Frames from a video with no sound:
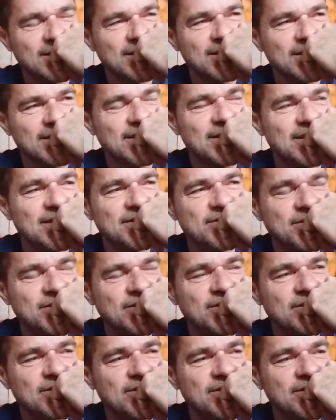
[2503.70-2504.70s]
yeah.
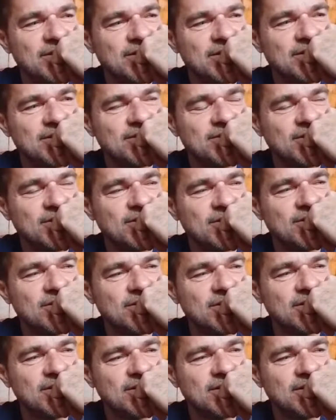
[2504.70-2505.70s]
So
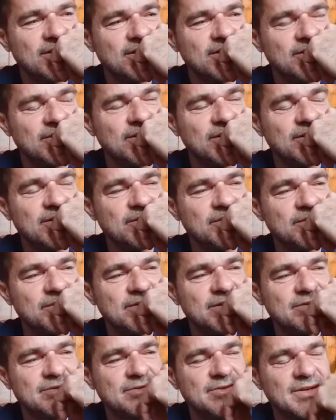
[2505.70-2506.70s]
welcome
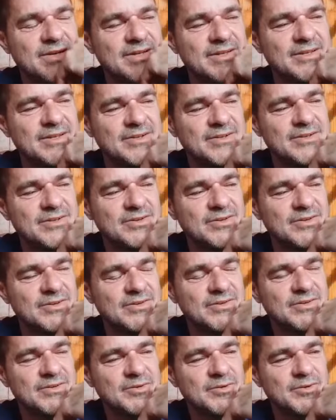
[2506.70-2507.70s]
if you're
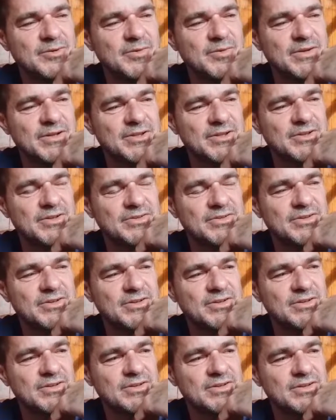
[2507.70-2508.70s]
one of those
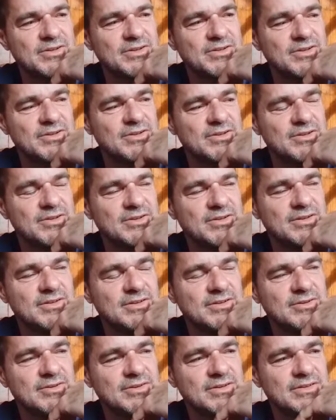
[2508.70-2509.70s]

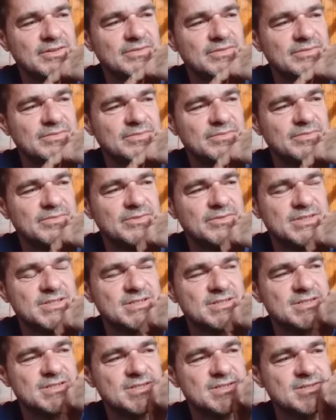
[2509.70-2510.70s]
newer
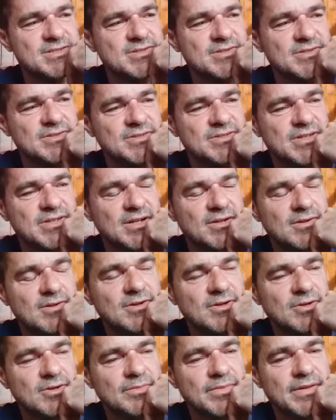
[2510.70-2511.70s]
visitors to the channel.
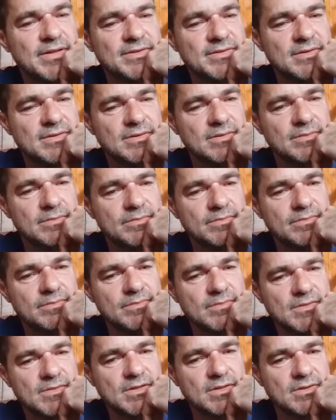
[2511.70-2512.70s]
I hope that
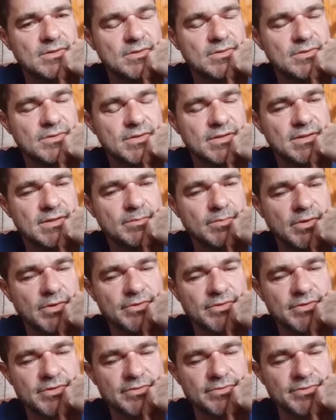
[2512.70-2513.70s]
the
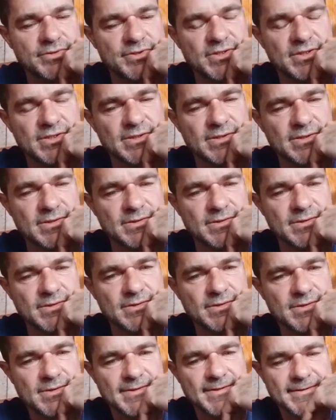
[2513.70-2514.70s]
positivity and
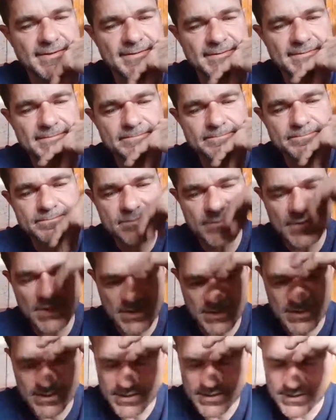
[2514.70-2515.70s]

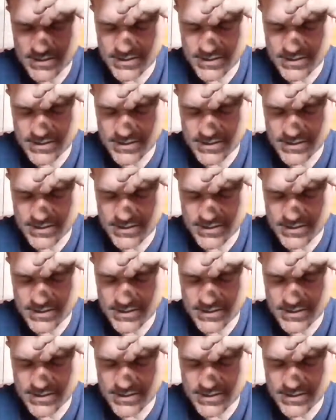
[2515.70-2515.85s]
the